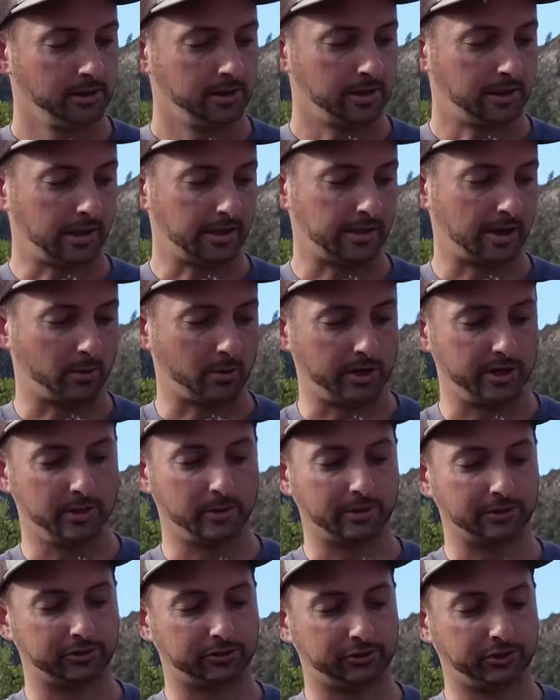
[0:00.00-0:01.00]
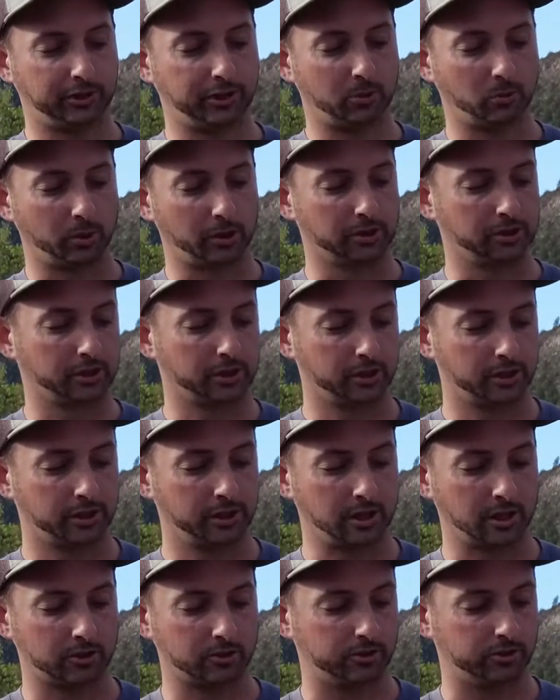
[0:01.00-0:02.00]
And that way you can see where the good
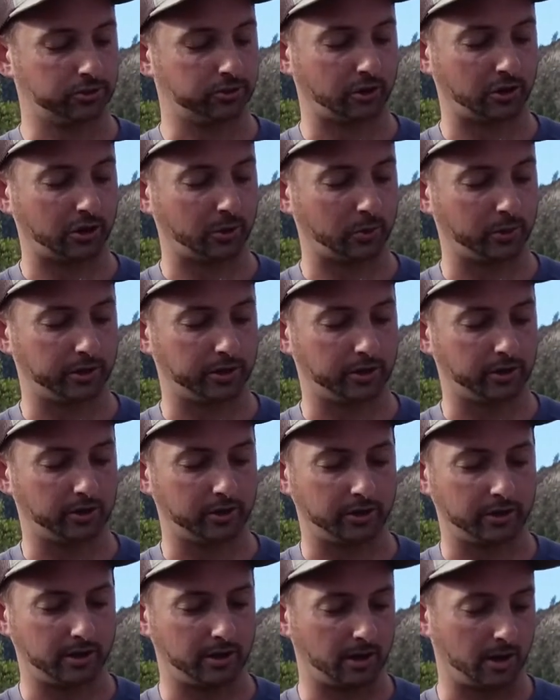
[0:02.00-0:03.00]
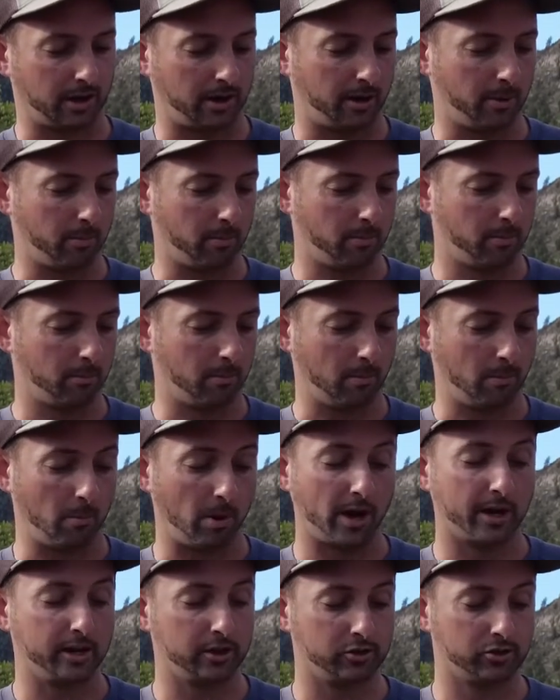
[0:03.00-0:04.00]
connections are and where they aren't.
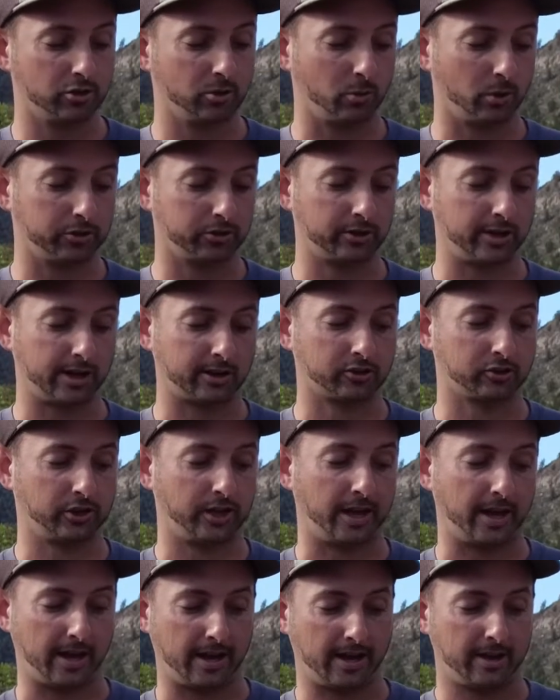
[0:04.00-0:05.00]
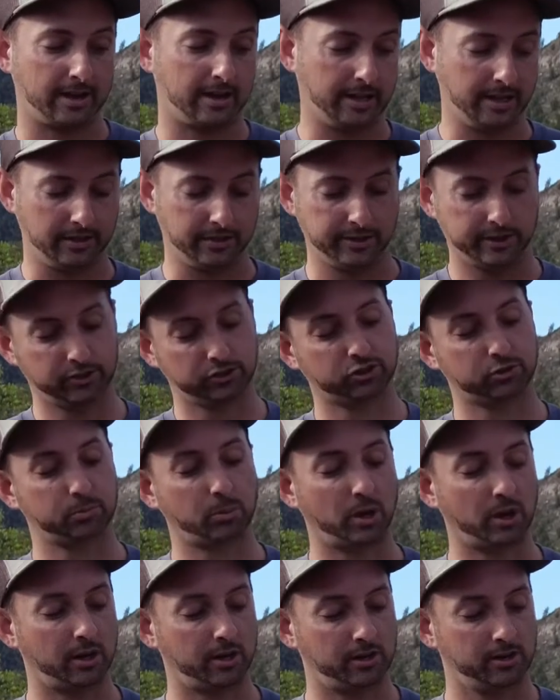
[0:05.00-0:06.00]
My issue wasn't actually in this
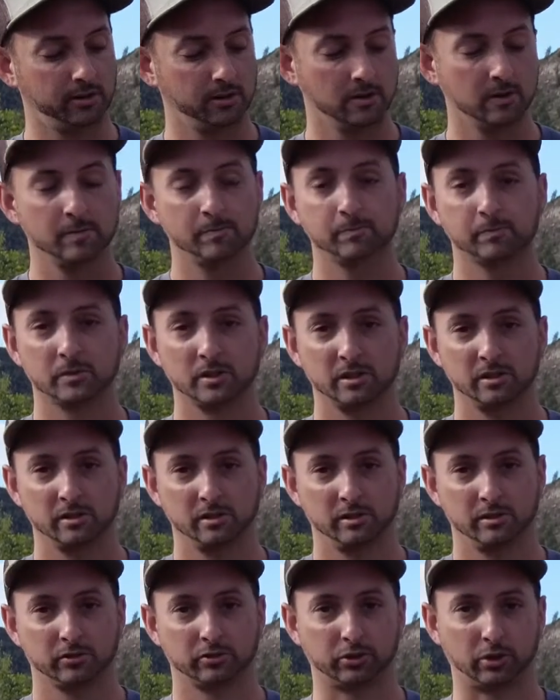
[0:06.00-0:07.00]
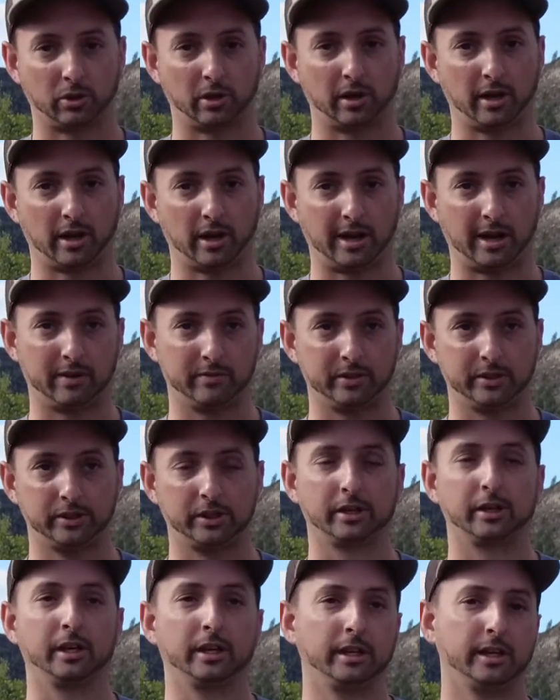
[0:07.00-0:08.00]
spot, so I haven't
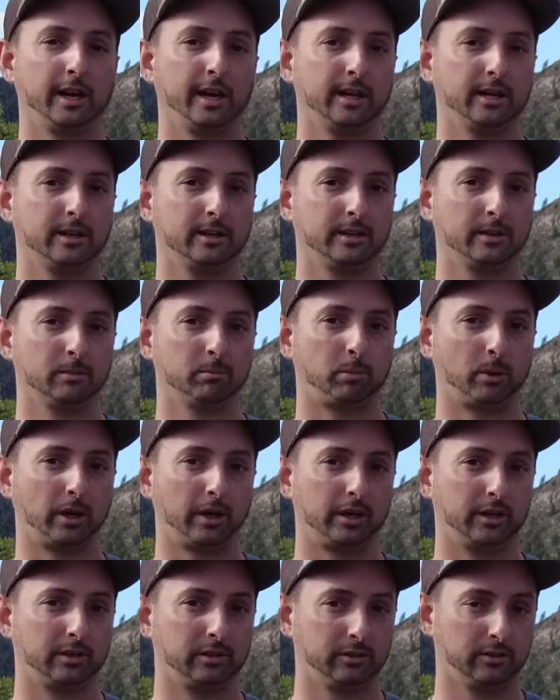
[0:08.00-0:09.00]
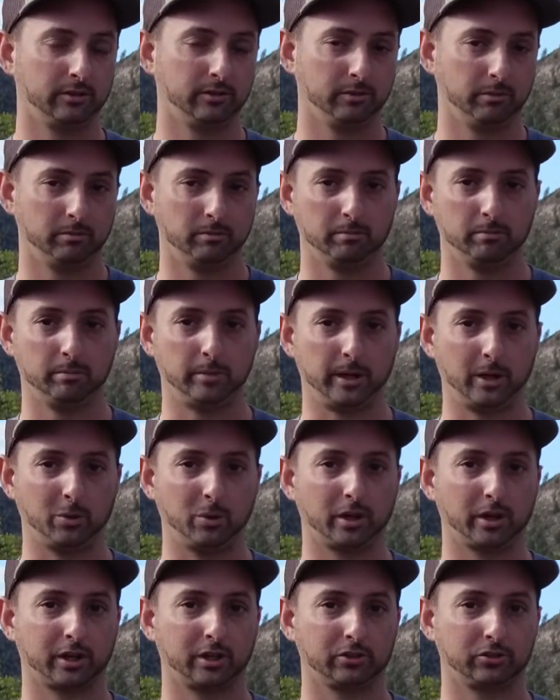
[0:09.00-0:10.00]
done it yet, but may
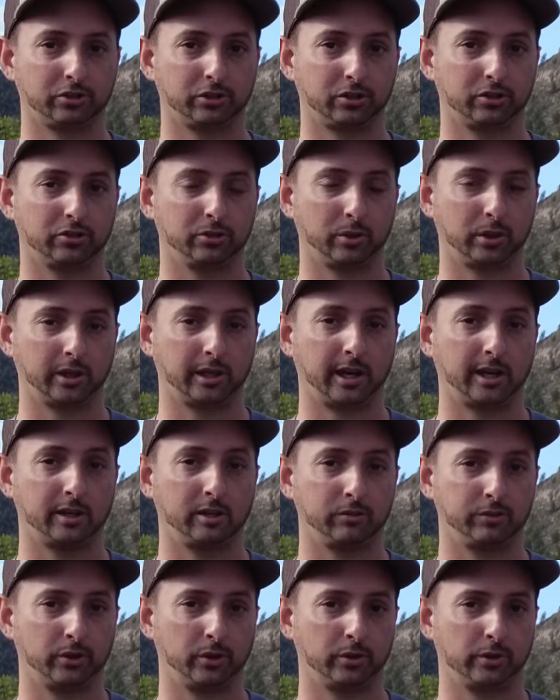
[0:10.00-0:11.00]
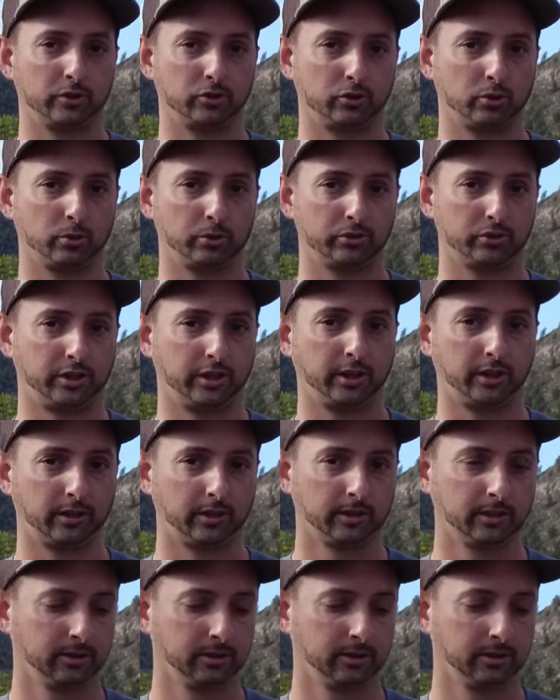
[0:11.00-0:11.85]
want to consider doing that if your issue is here.